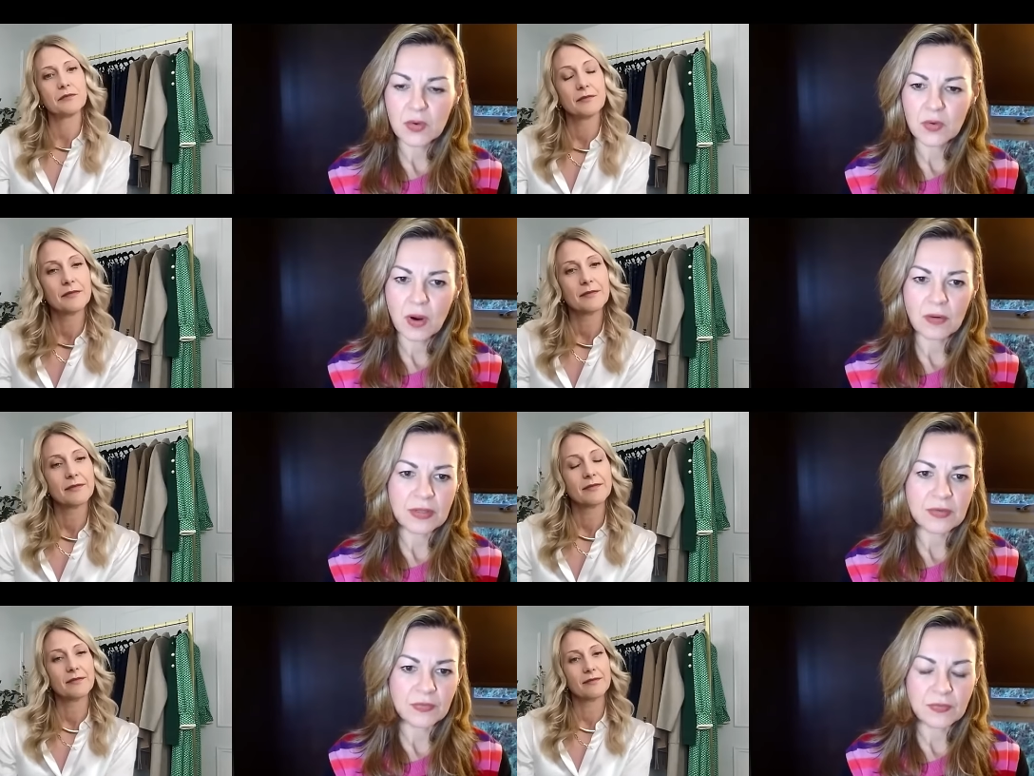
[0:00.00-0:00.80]
Speaker 1: who are
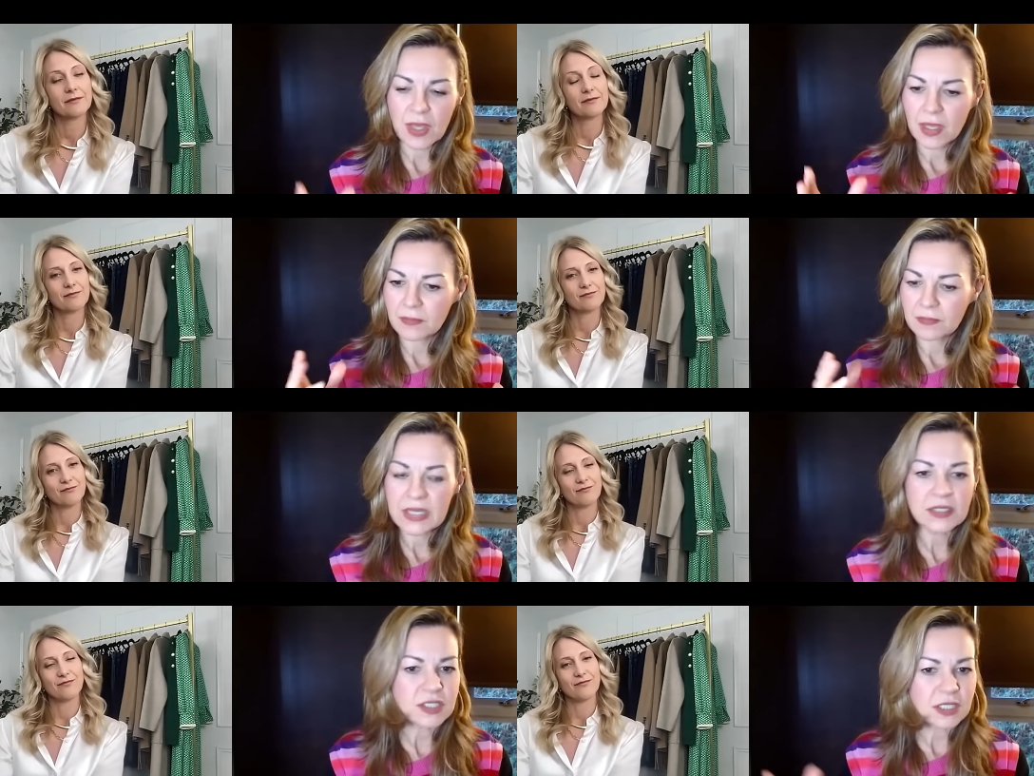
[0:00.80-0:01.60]
in uh,
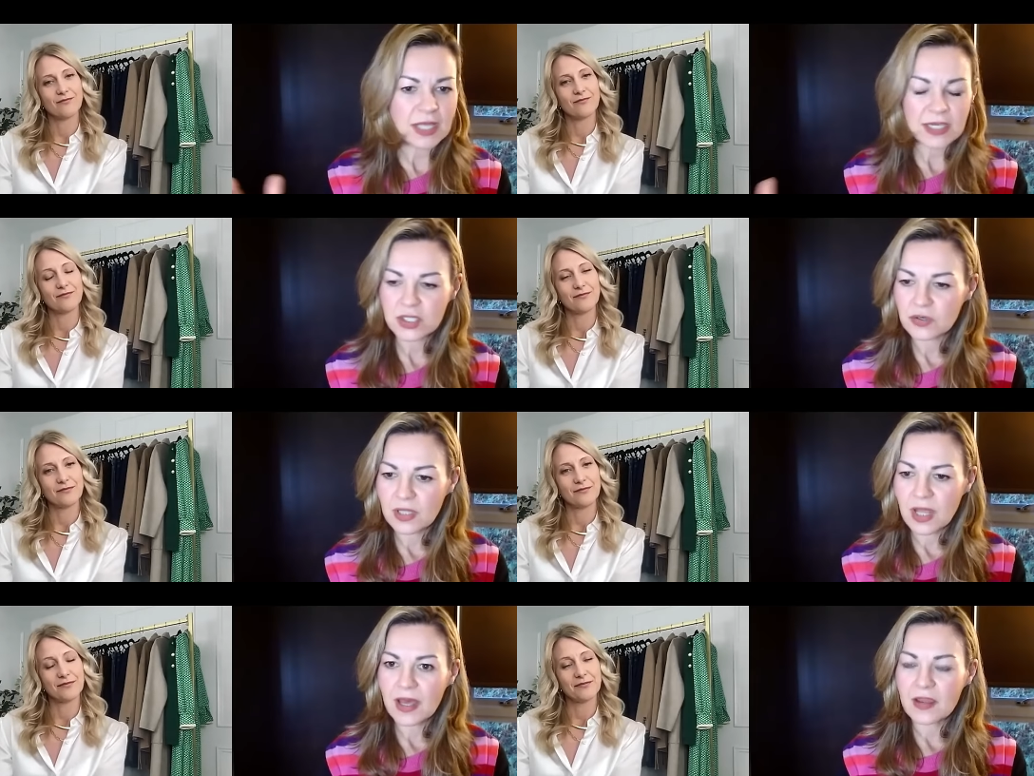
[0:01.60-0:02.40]
mid to later
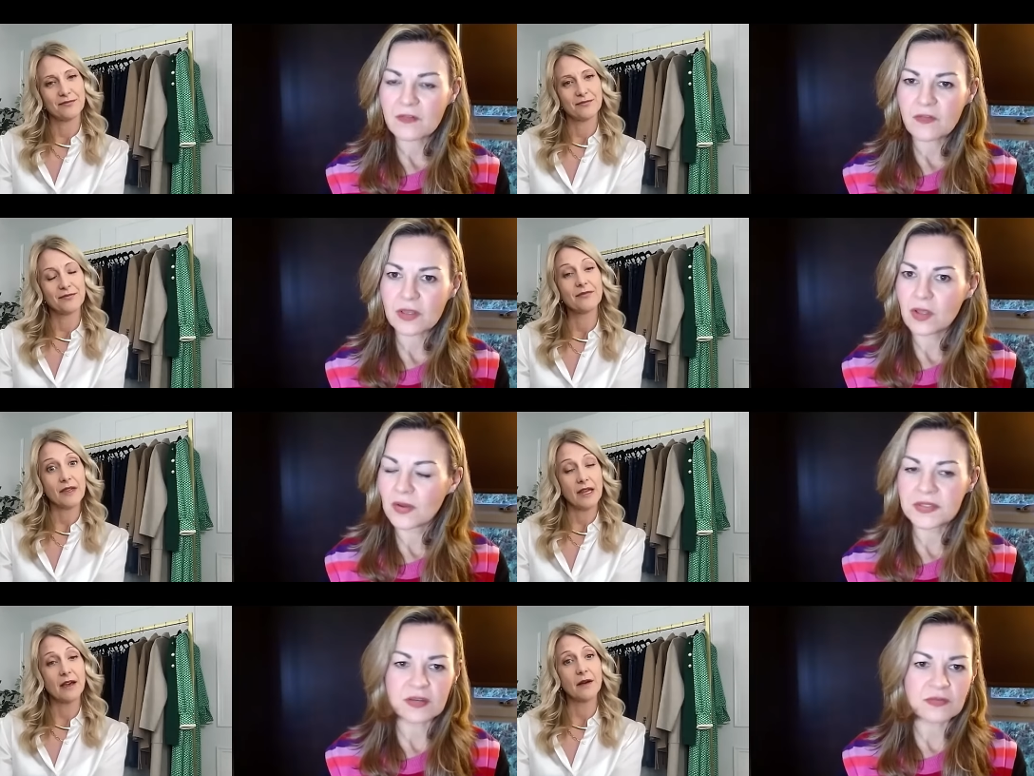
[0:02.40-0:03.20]
life,
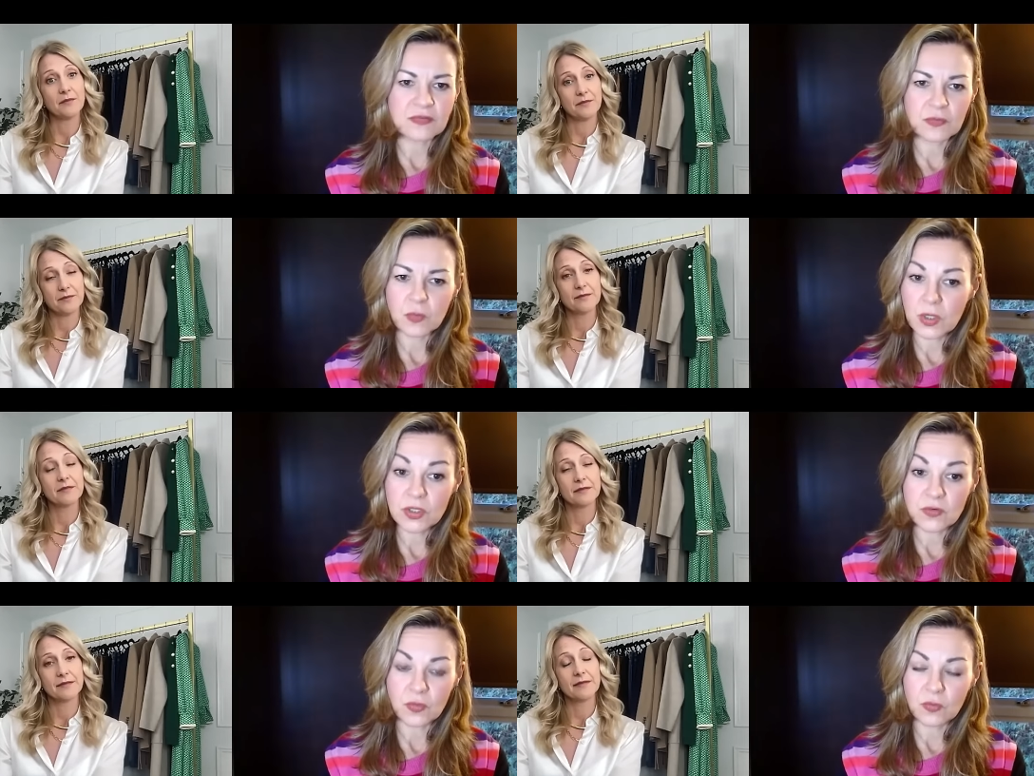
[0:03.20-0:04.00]
lots of
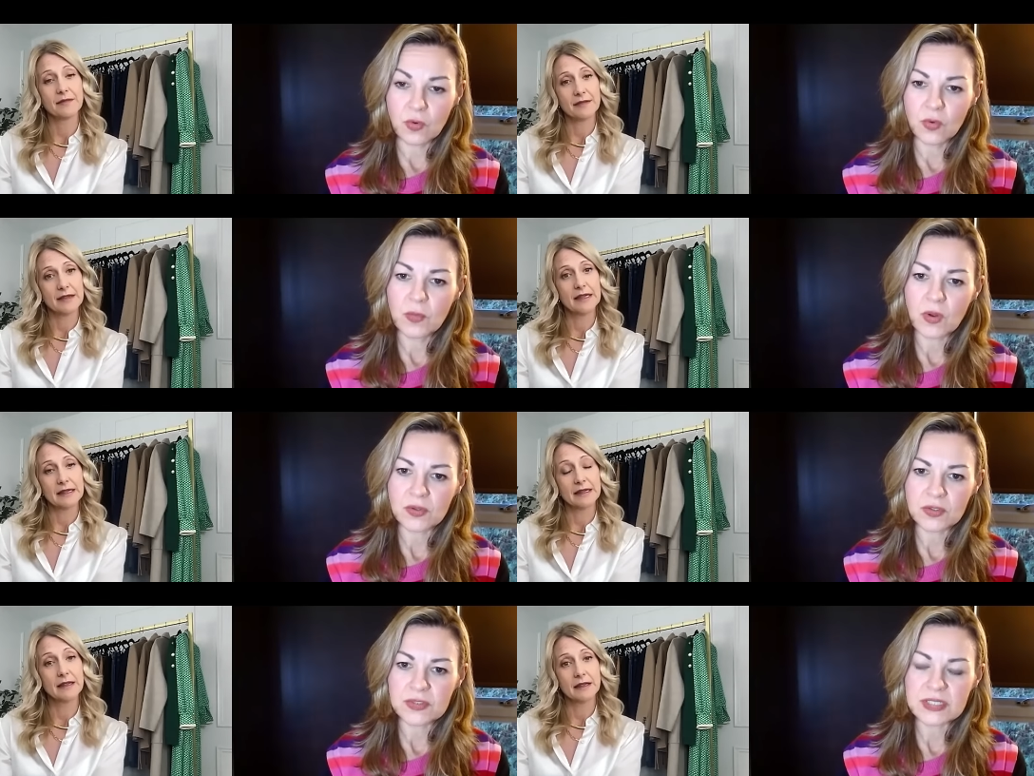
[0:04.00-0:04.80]
wonderful role
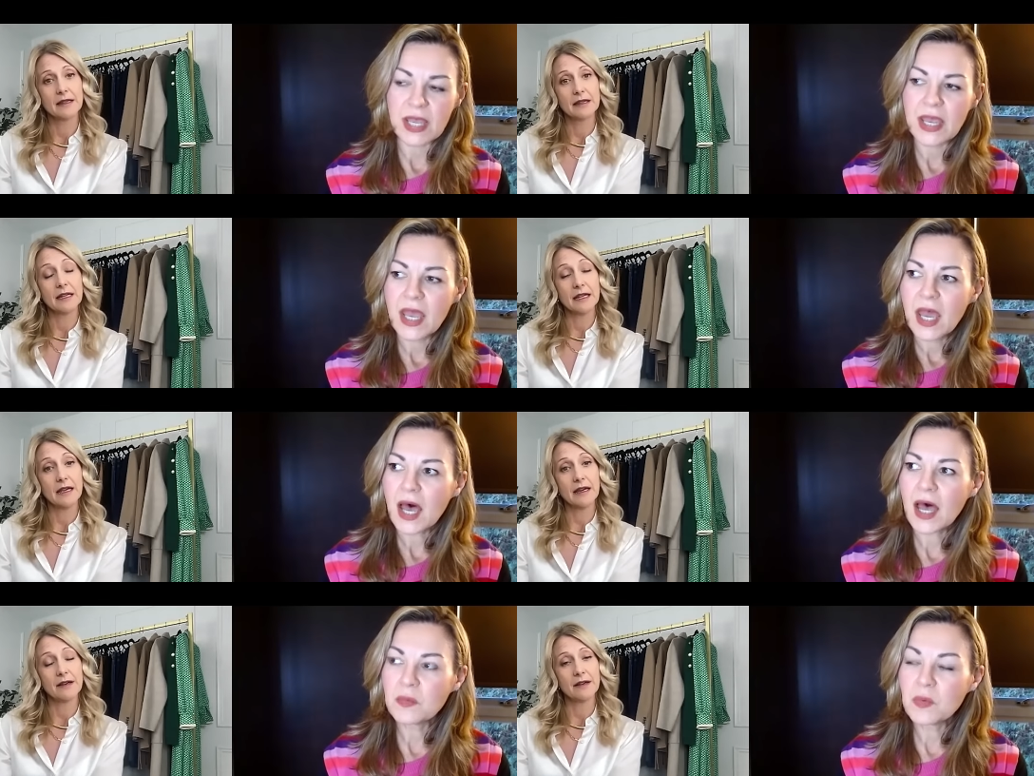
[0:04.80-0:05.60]
models.
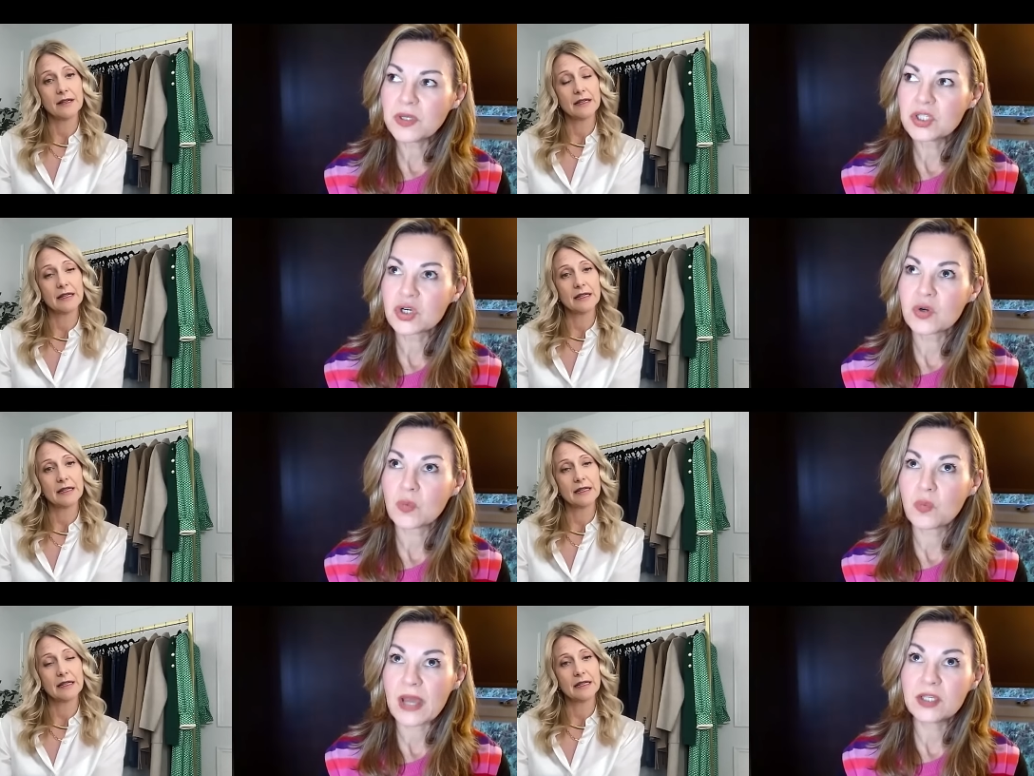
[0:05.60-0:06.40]
I wonder
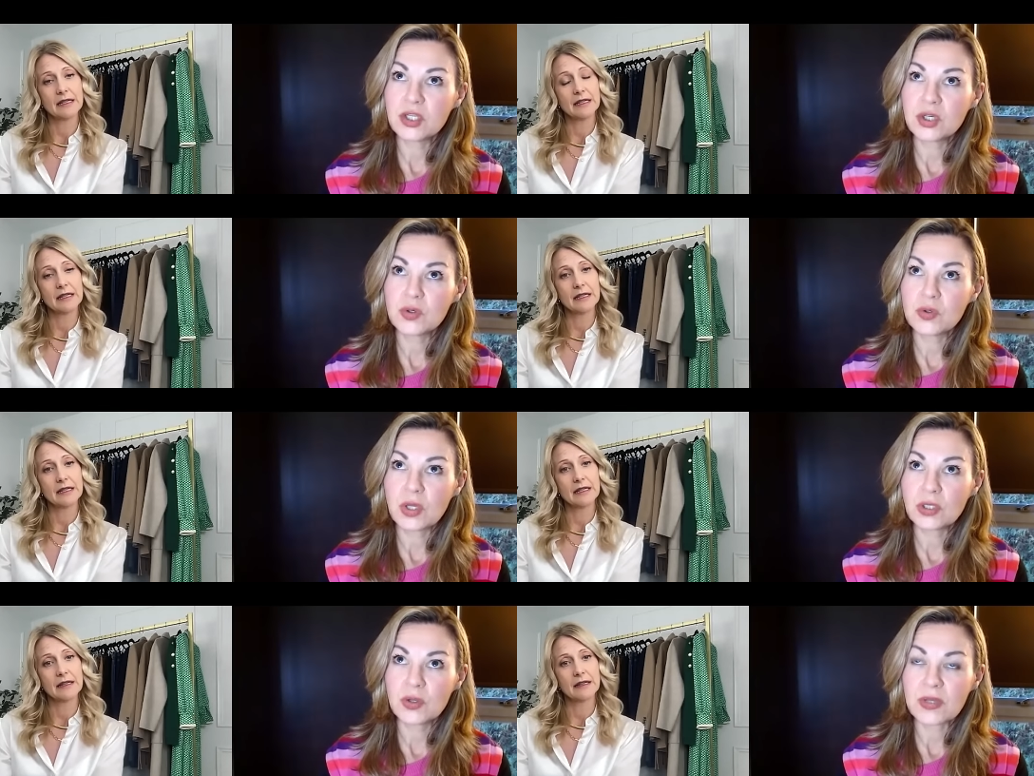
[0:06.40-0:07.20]
when you
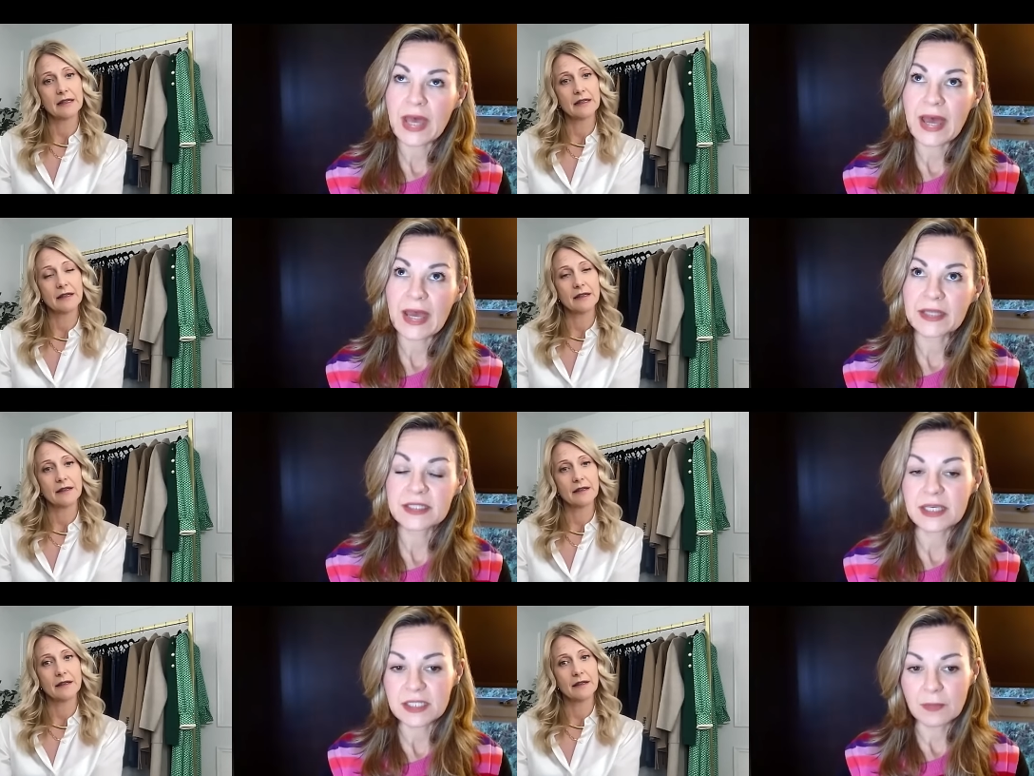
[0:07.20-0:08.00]
look at,
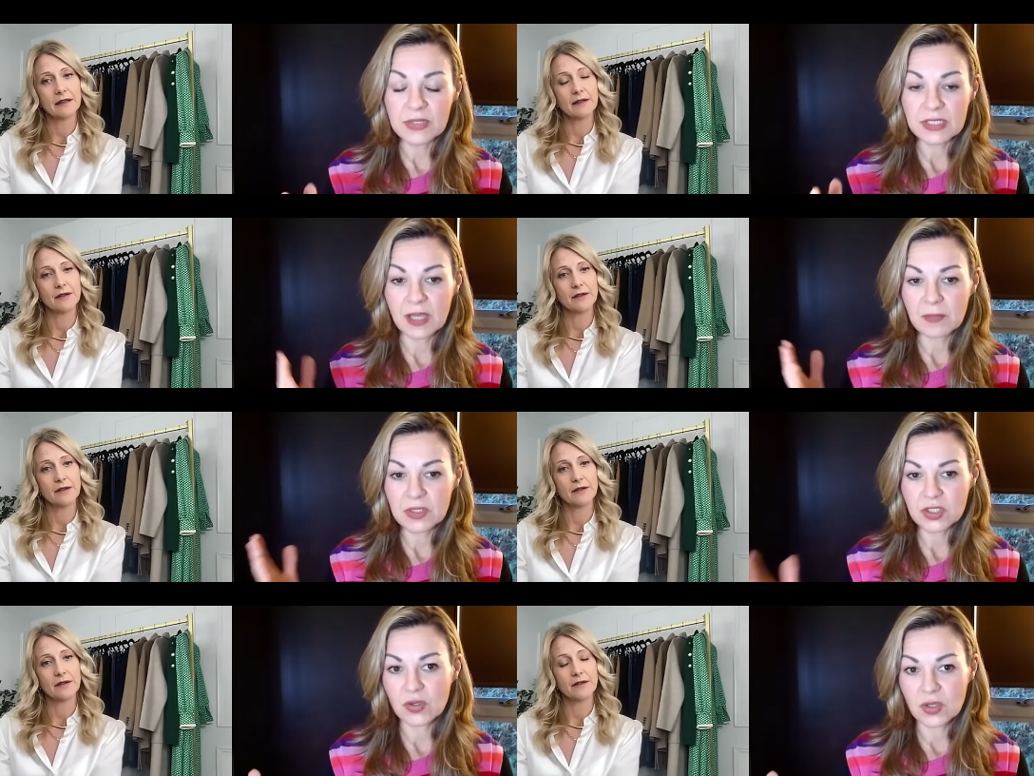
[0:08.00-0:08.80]
say, somebody like
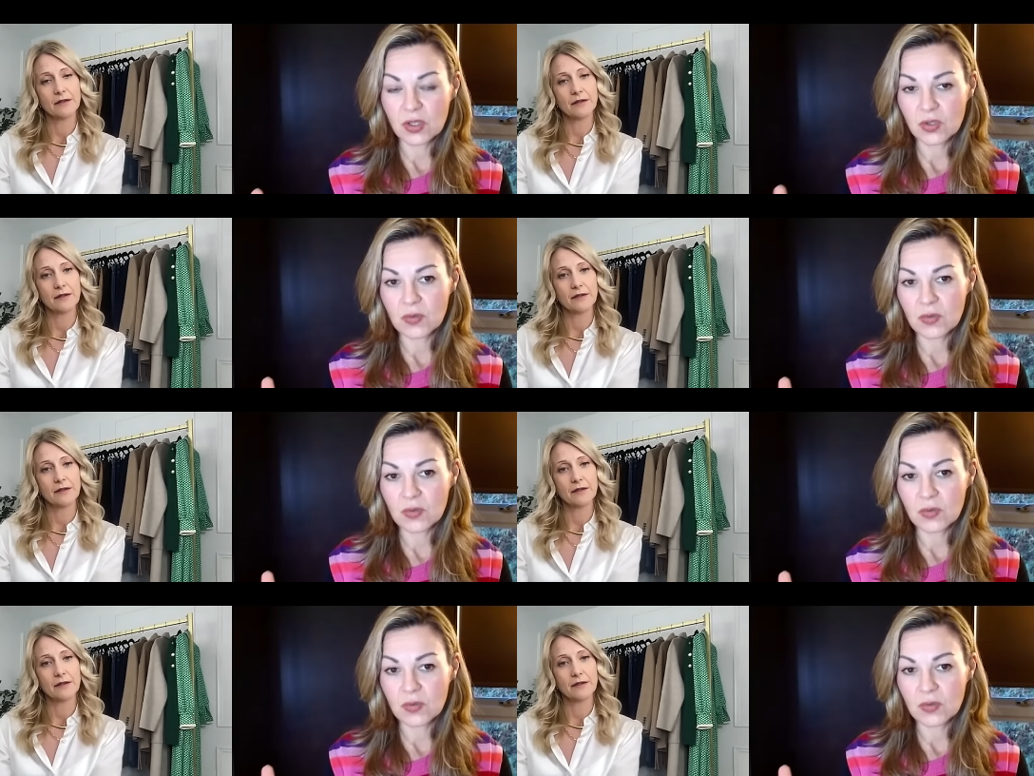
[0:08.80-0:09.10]
Madonna, who